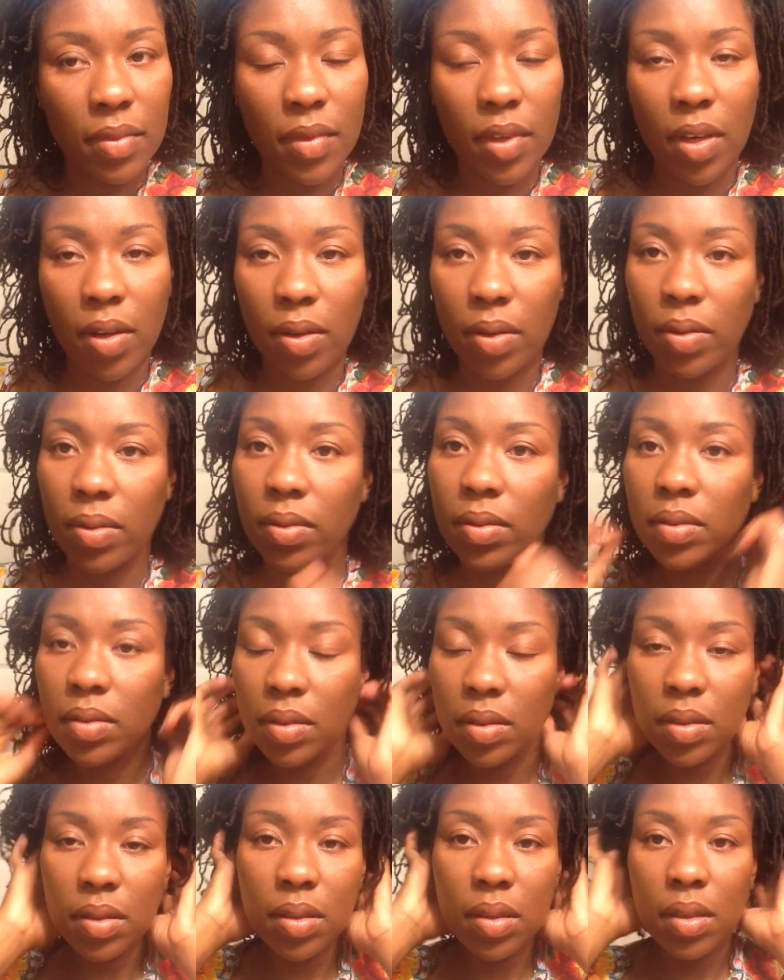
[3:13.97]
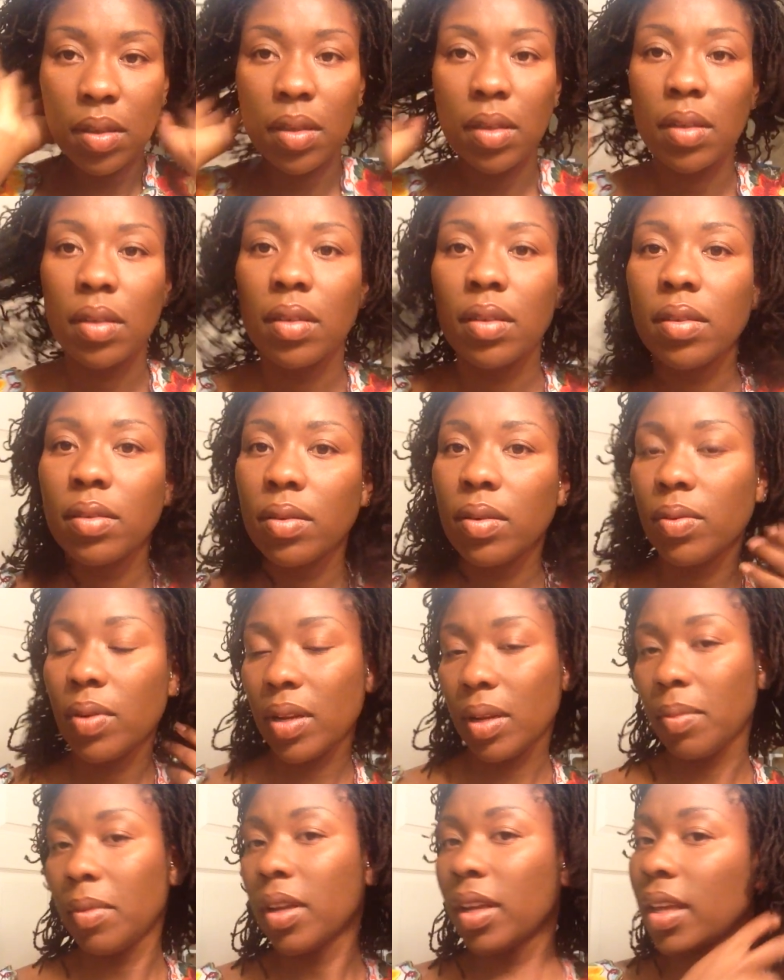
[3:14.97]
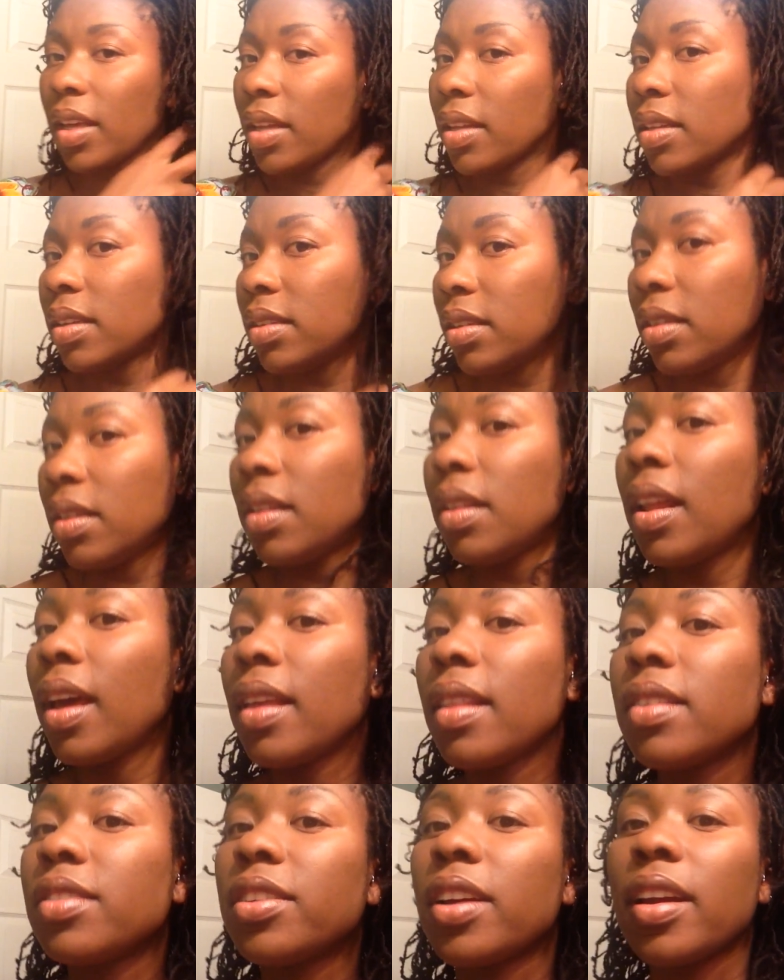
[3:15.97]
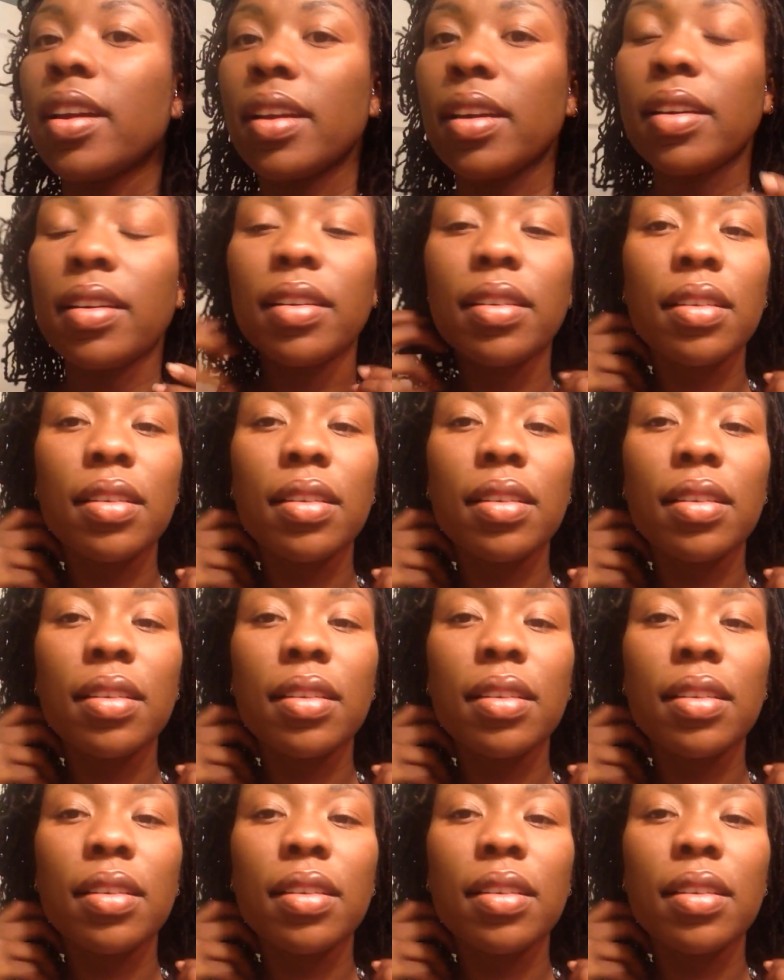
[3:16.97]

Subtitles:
No. But while I'm looking, length check.